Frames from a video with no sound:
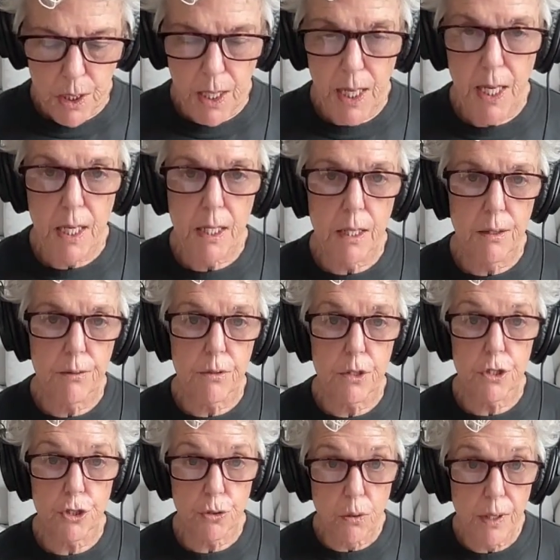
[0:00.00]
And
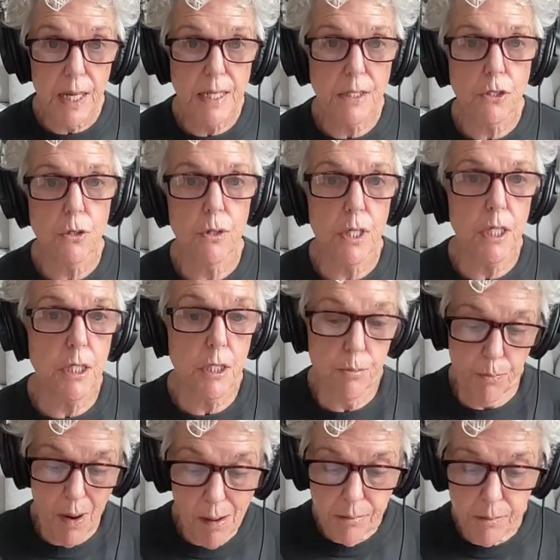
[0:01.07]
the short answer is
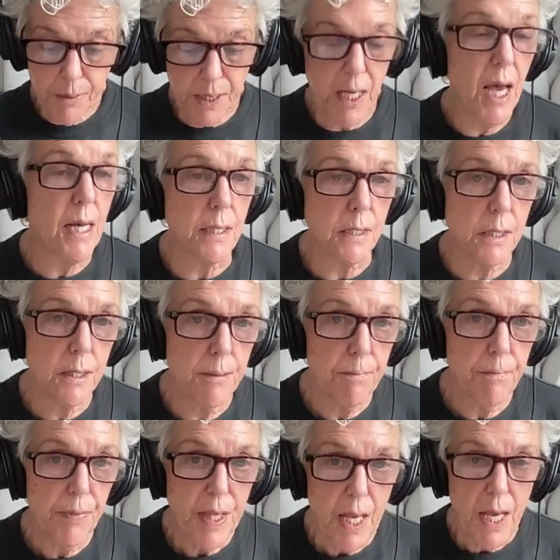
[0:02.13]
probably yes.
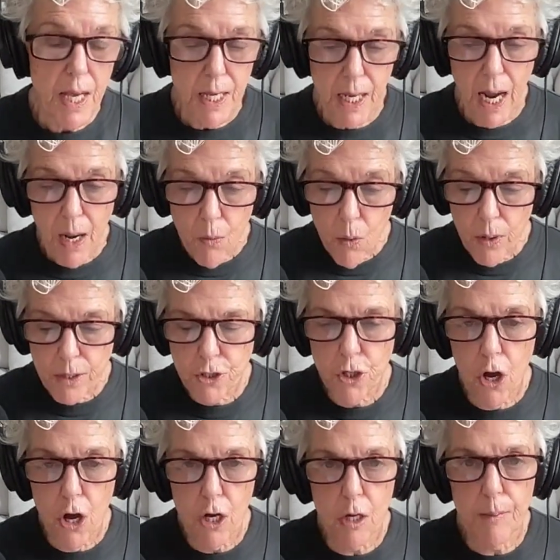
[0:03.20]
And I want to
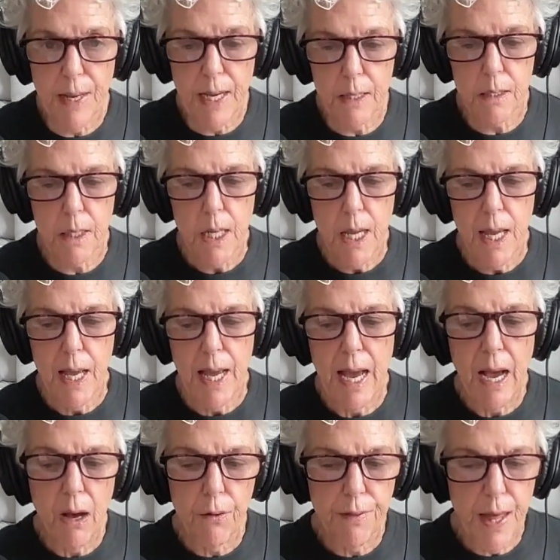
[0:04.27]
talk about
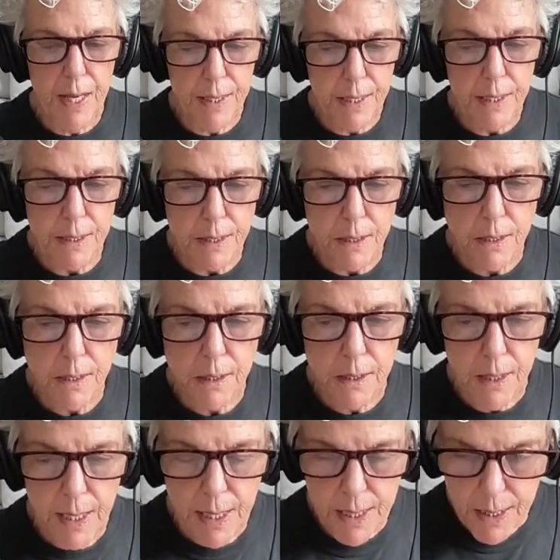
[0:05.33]
how that is.
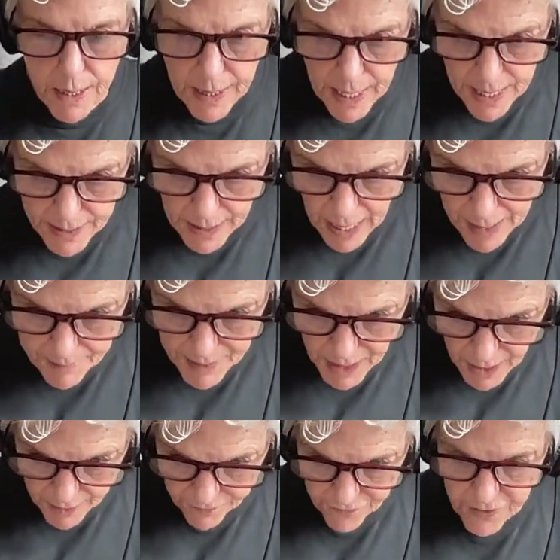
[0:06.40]
And again, I'm
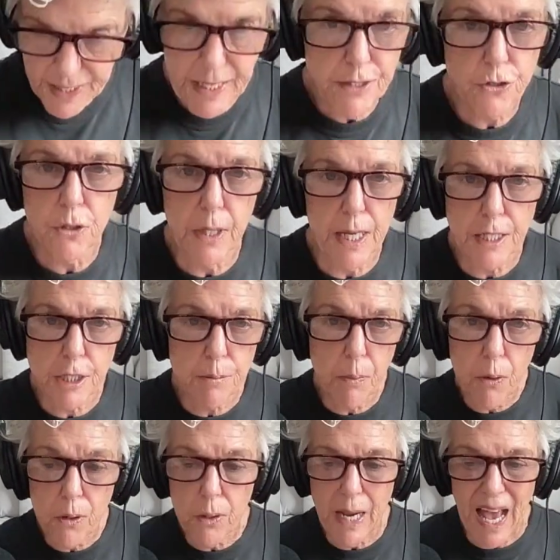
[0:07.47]
not a financial
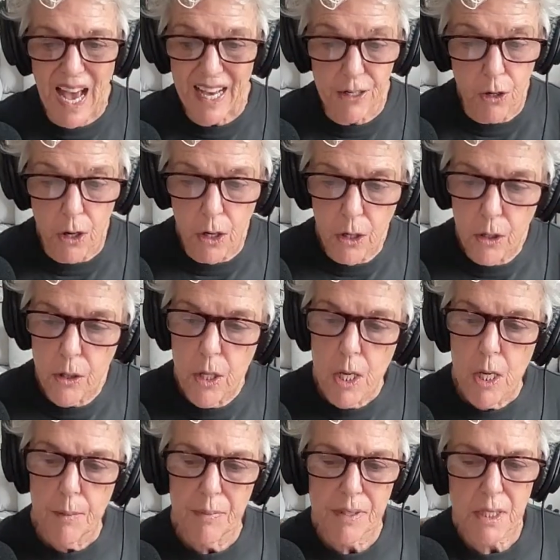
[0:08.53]
expert at all,
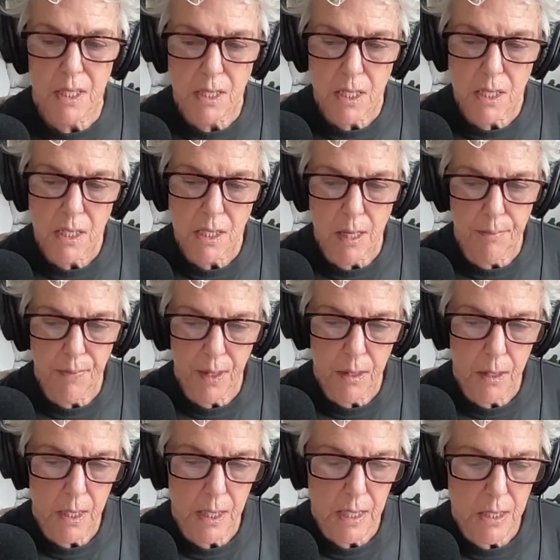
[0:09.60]
but this is something
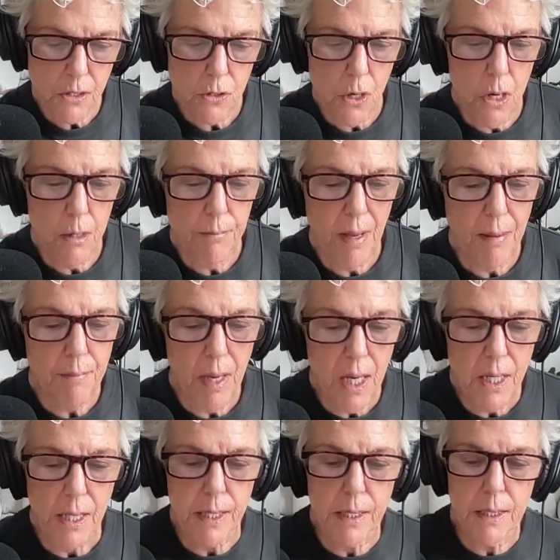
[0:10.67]
that is on my
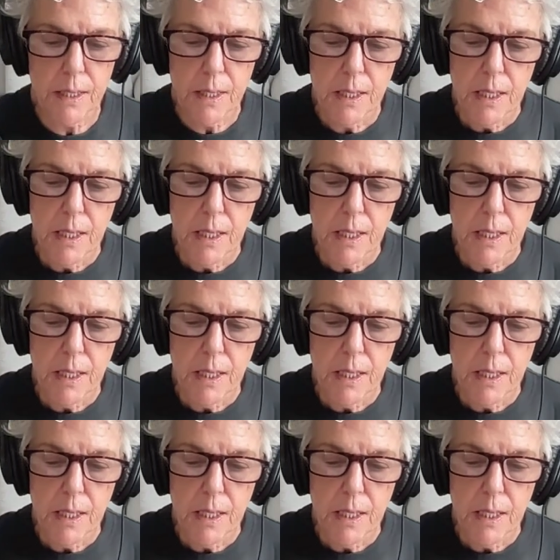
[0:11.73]
mind.